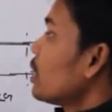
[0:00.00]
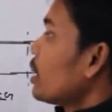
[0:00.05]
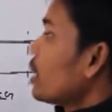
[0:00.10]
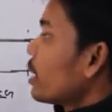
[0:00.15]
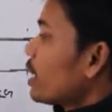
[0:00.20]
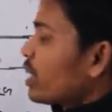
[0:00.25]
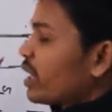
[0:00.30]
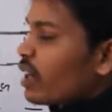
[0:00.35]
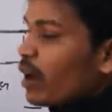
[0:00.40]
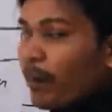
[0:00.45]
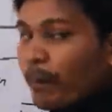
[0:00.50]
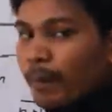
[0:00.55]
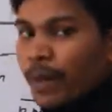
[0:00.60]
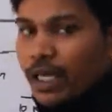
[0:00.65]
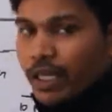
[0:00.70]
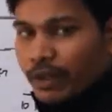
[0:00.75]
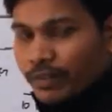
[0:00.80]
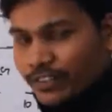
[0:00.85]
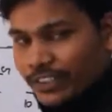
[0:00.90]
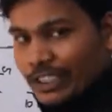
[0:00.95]
a number
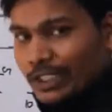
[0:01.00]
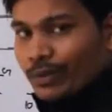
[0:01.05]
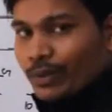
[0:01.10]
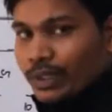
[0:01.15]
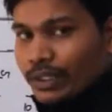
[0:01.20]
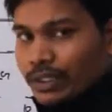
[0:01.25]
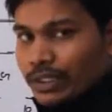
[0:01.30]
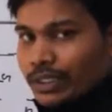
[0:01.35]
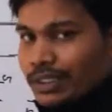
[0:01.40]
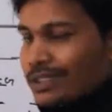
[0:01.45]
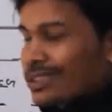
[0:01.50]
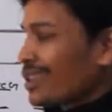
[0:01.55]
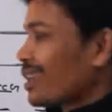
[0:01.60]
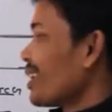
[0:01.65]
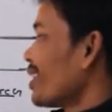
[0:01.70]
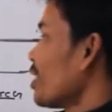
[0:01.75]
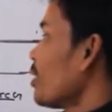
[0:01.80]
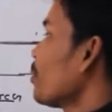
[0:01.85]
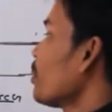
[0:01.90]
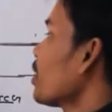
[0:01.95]
of sequences, a
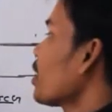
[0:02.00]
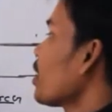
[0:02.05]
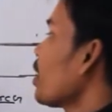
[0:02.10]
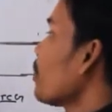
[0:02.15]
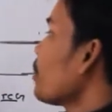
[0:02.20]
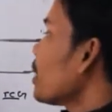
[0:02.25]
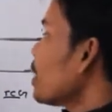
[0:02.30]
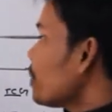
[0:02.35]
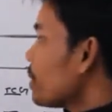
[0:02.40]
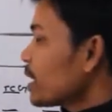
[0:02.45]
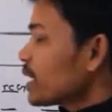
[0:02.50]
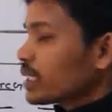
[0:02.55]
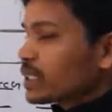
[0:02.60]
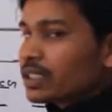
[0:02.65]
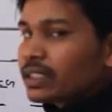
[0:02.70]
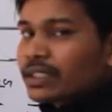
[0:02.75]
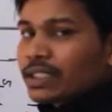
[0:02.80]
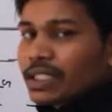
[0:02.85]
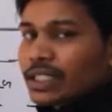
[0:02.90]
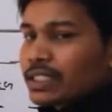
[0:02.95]
number
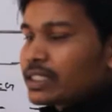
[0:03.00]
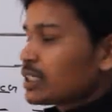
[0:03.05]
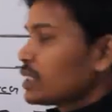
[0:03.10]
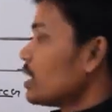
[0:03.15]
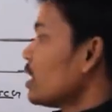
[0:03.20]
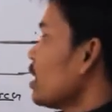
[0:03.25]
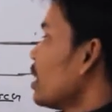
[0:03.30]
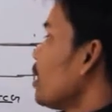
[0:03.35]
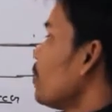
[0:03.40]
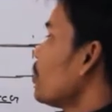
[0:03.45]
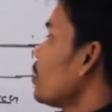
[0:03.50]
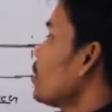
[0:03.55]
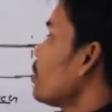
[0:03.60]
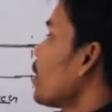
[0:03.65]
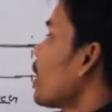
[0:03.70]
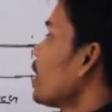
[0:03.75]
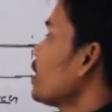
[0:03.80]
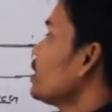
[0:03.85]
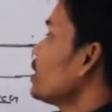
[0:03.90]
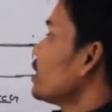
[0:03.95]
amplification that's
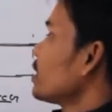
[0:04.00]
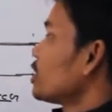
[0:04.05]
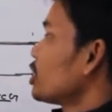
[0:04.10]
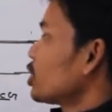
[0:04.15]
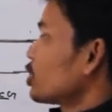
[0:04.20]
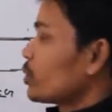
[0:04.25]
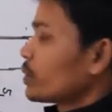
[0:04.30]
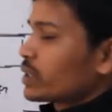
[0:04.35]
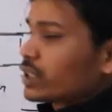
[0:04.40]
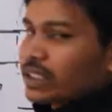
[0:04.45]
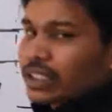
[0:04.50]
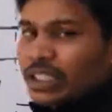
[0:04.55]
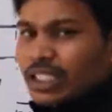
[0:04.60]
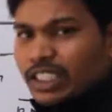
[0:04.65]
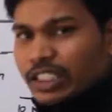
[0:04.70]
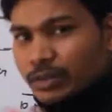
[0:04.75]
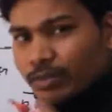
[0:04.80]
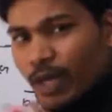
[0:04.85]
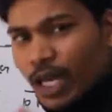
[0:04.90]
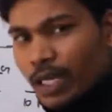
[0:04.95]
amplify that sequences. A
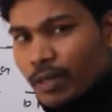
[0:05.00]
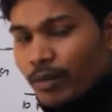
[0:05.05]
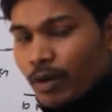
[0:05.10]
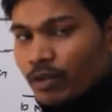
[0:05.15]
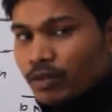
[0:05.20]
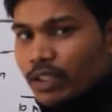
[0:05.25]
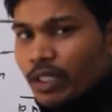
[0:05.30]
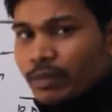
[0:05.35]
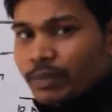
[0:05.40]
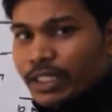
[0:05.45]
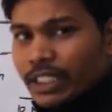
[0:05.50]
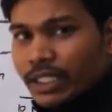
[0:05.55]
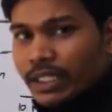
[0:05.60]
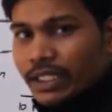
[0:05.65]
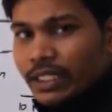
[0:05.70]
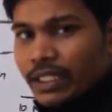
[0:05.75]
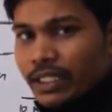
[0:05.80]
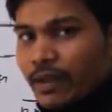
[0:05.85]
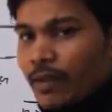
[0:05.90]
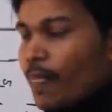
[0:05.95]
small amount of
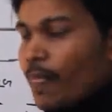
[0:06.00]
DNA